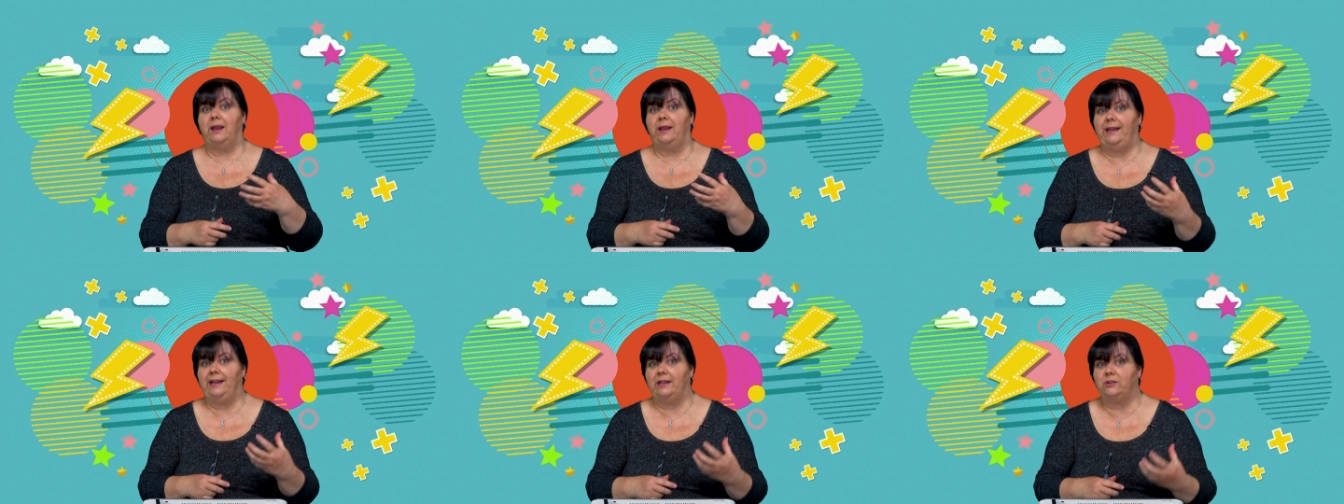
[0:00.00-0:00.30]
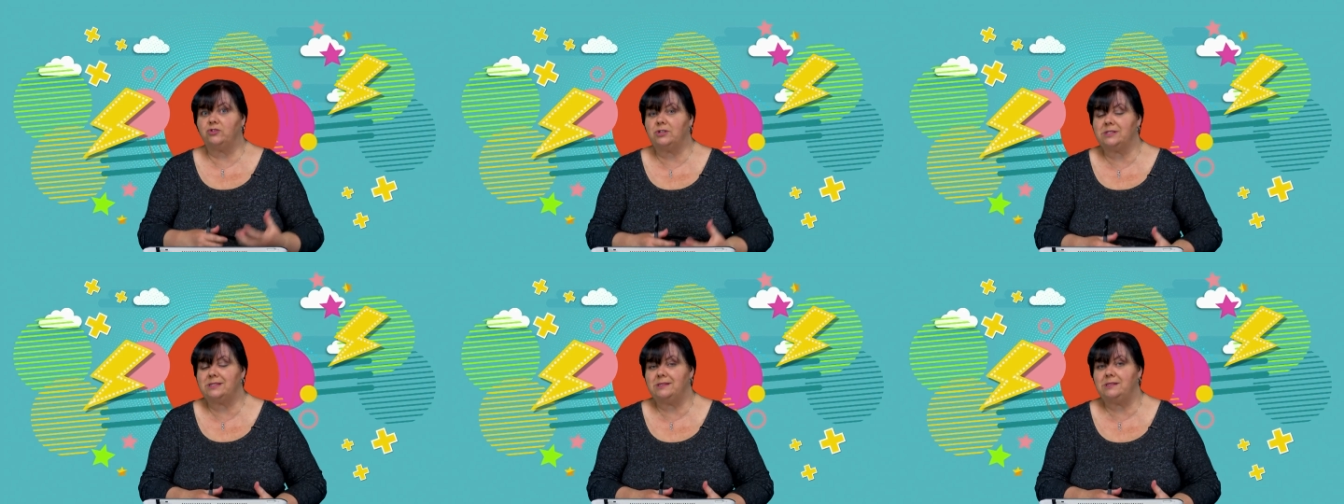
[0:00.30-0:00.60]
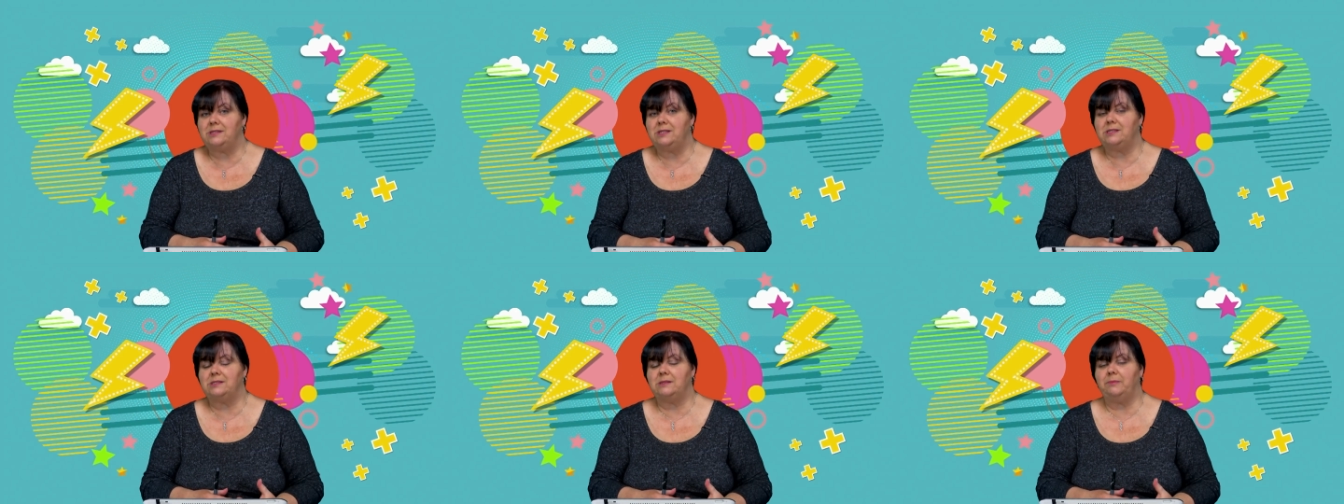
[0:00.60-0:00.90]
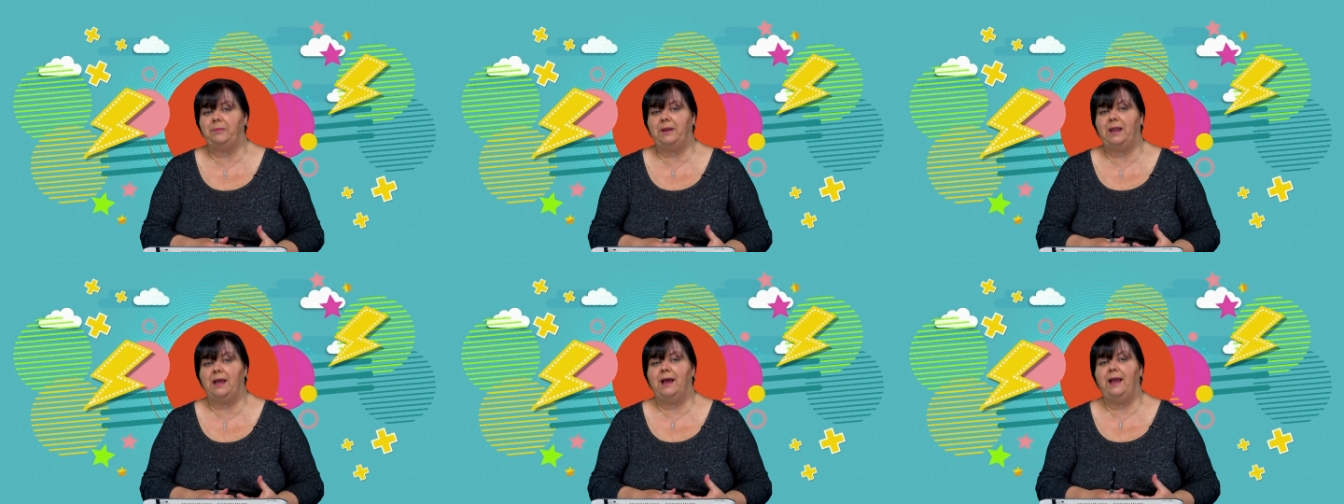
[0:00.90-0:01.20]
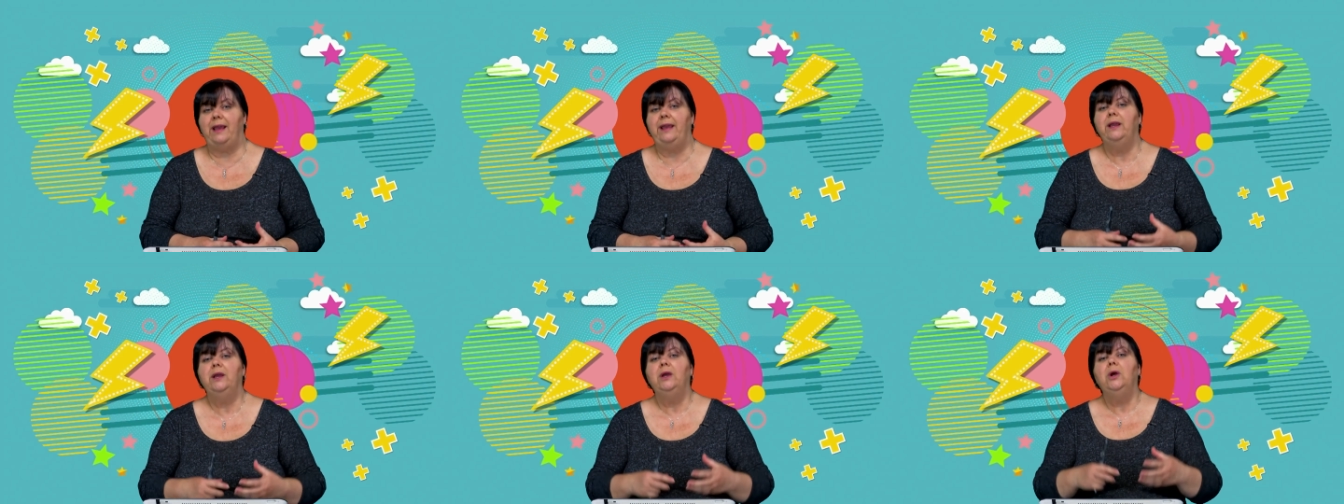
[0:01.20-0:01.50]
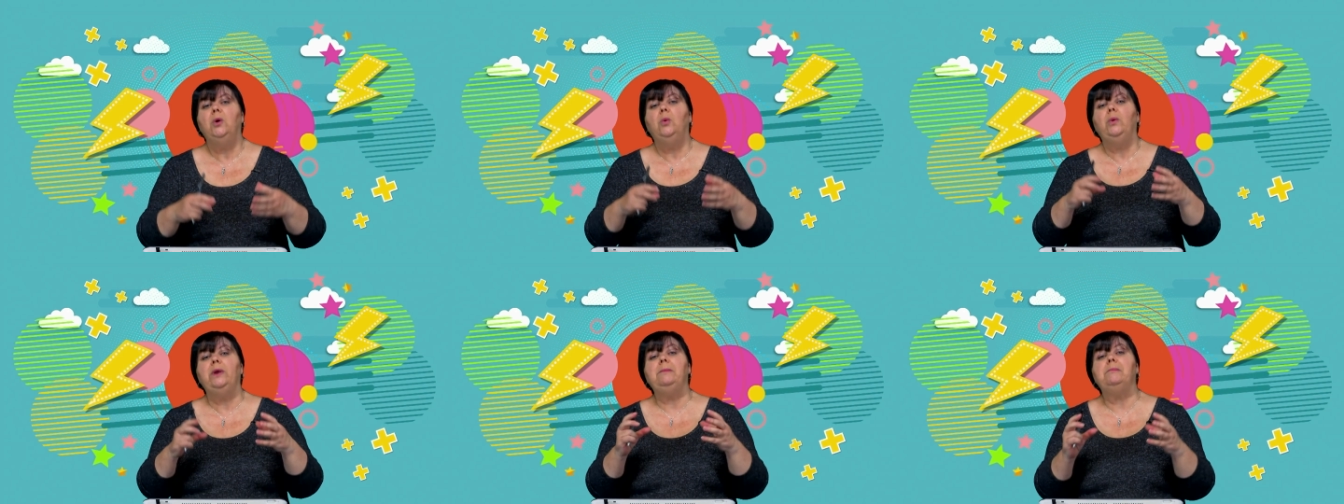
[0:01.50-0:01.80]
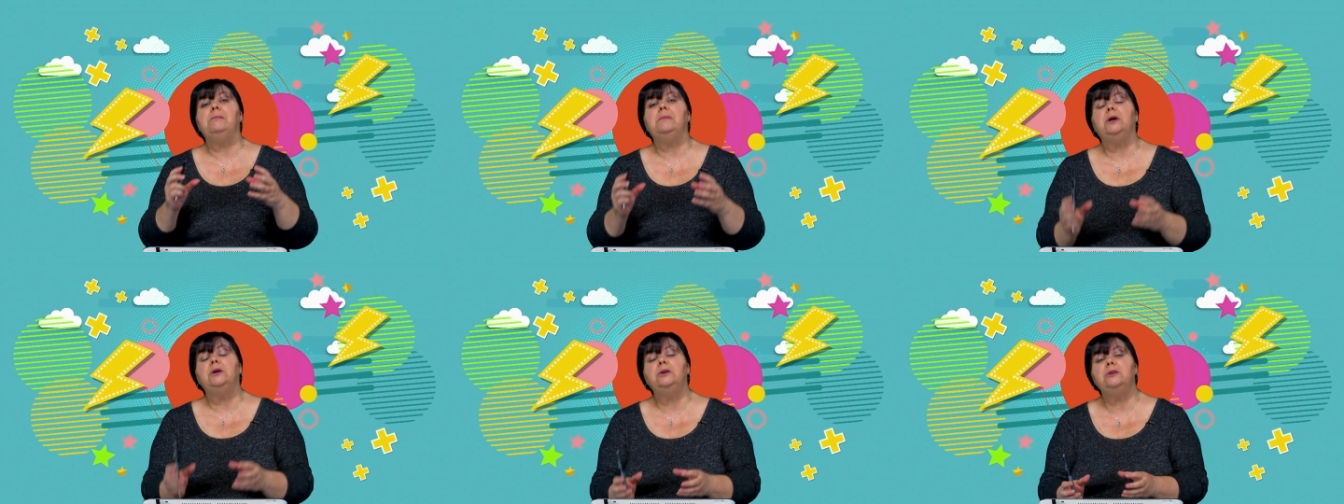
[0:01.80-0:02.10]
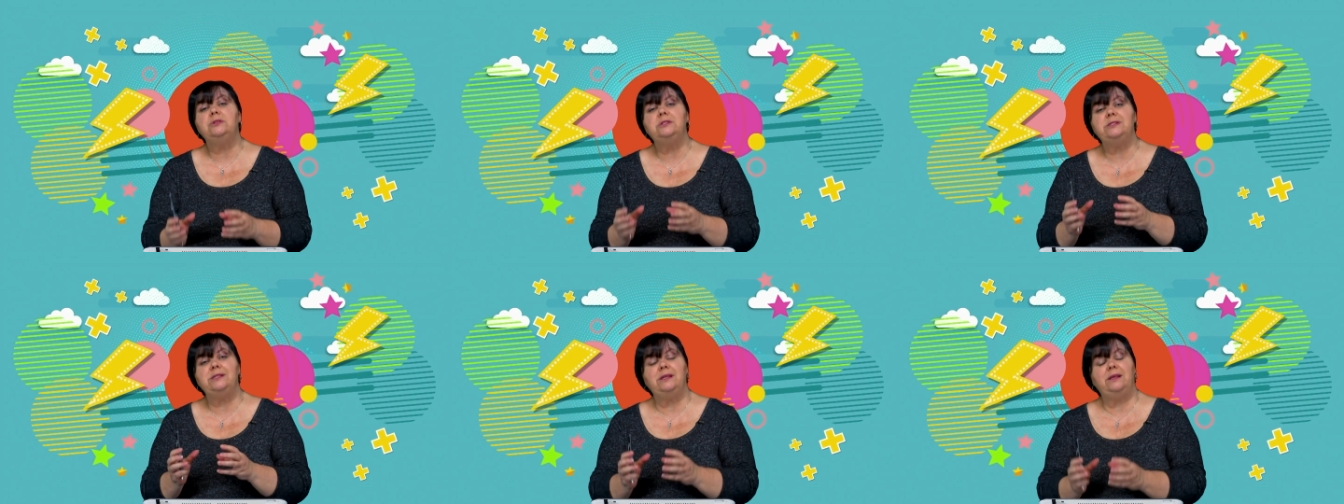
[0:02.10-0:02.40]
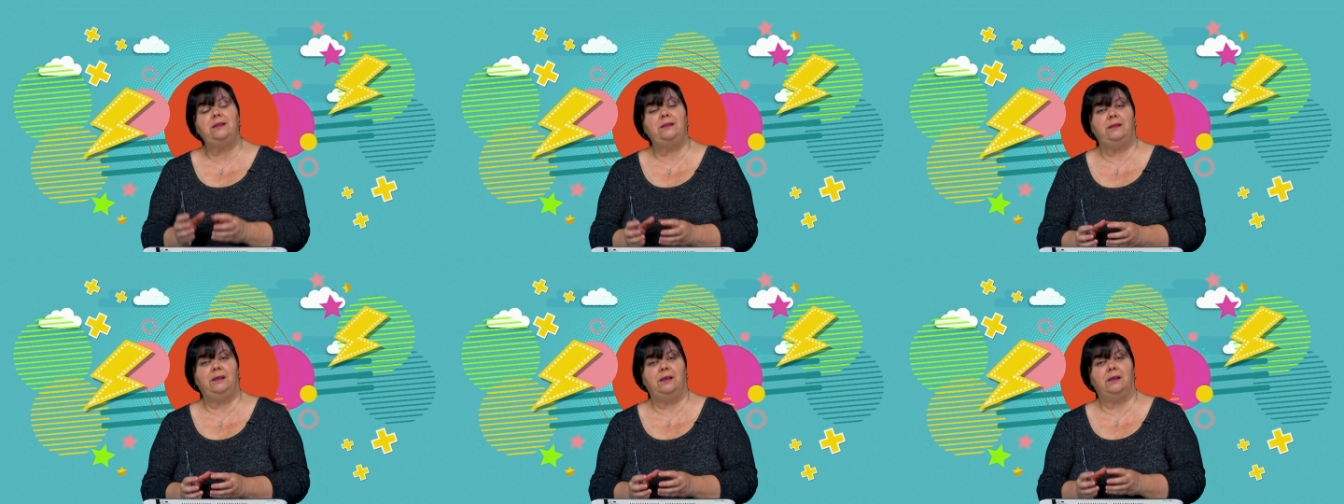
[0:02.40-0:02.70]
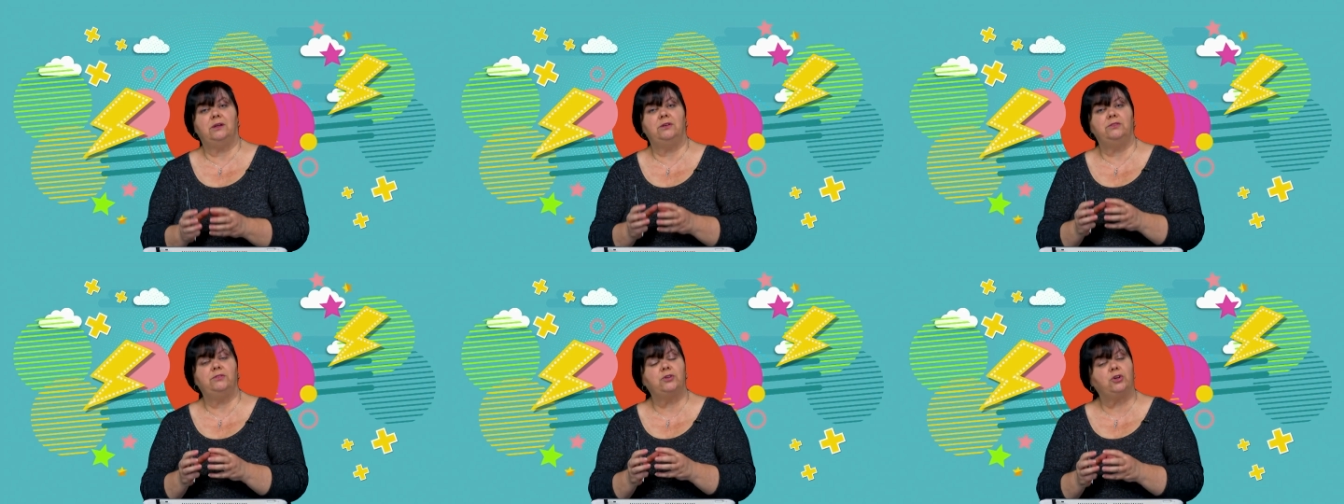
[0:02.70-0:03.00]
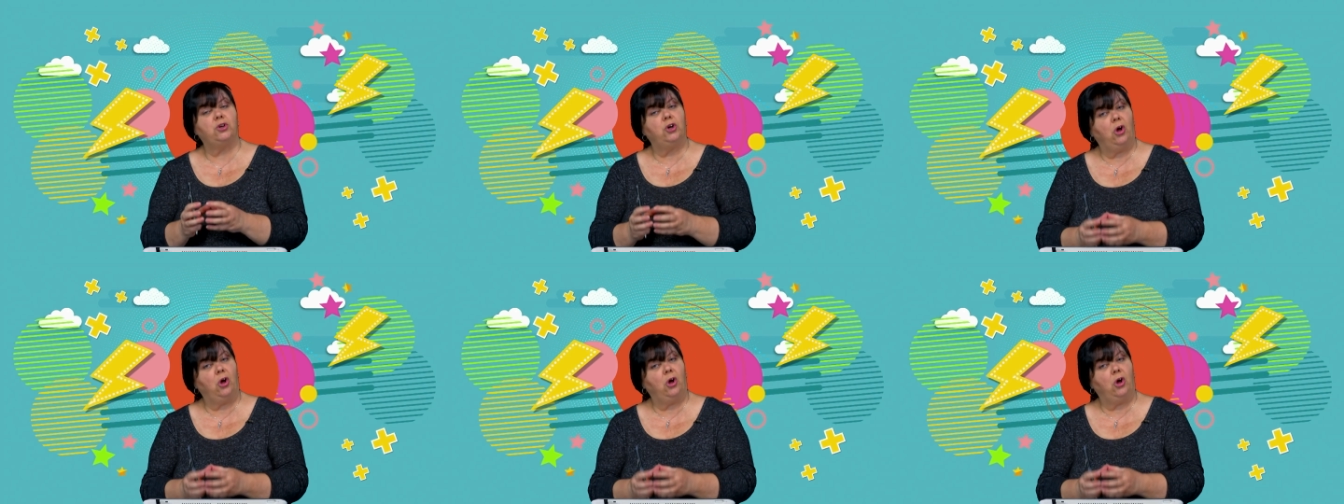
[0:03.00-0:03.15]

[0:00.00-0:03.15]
with our electricity supply, we mostly think of